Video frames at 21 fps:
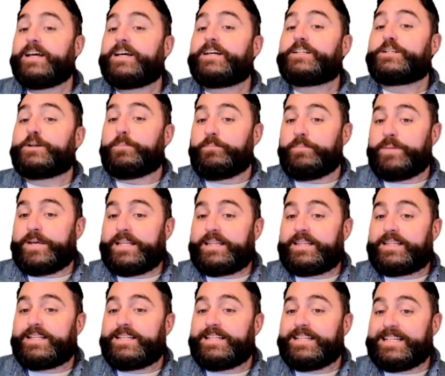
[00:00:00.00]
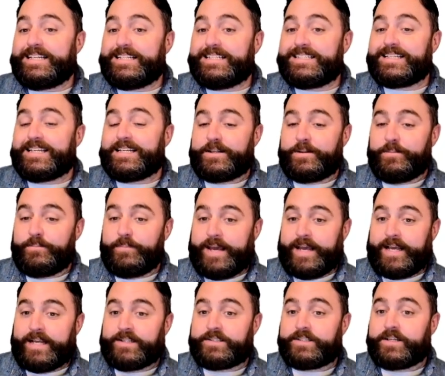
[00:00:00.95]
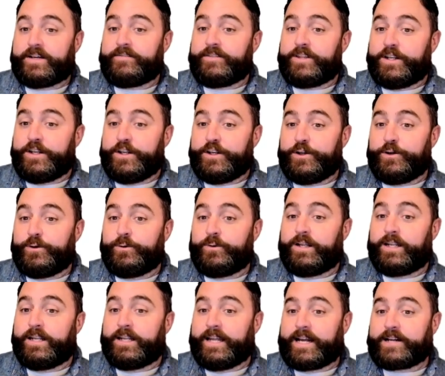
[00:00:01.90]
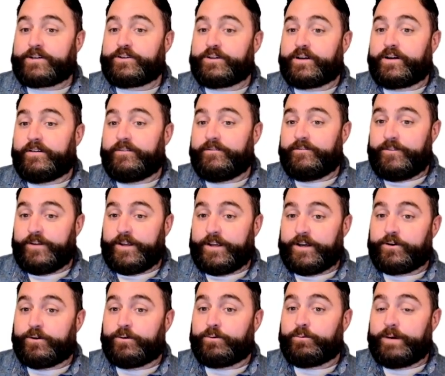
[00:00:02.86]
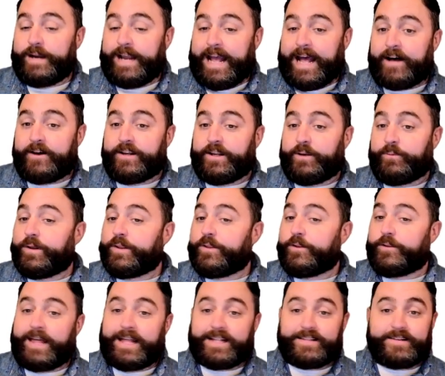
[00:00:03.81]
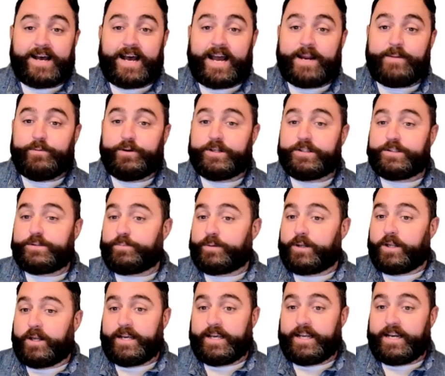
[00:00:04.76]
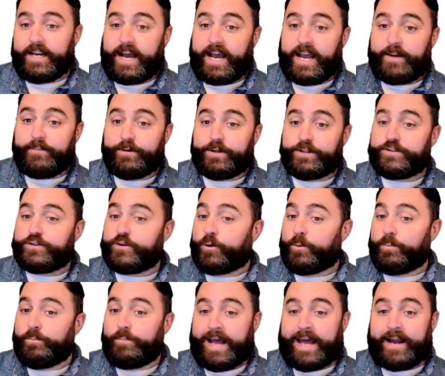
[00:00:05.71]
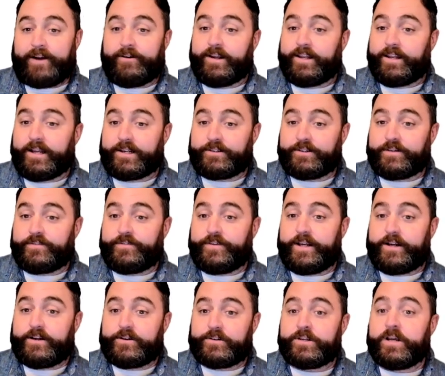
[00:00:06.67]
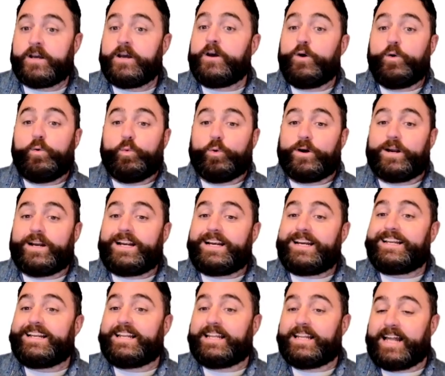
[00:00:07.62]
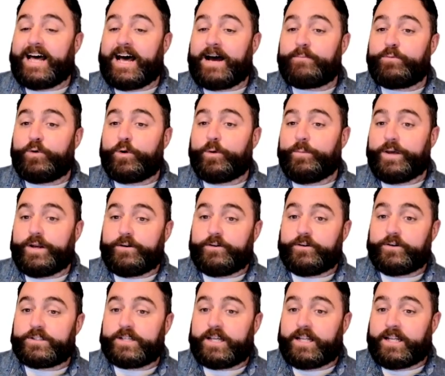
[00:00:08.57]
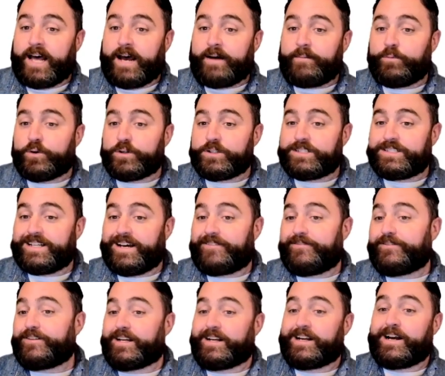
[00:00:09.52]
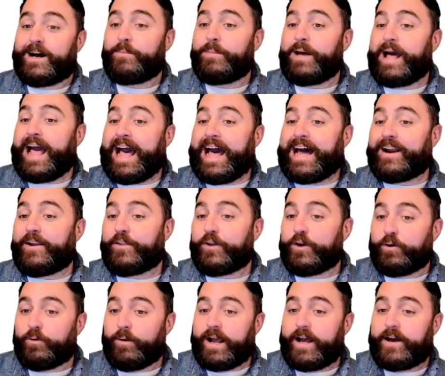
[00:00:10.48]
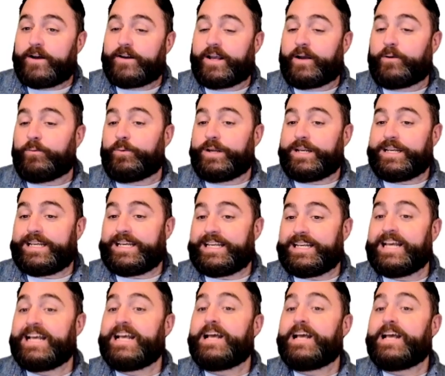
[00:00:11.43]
to meet the needs and demands of the new electric vehicle reality, whether that's hybrids, plug-in hybrids, or battery electric vehicles. We're going to need a lot more minerals, a lot more stuff to come out of the ground, and we need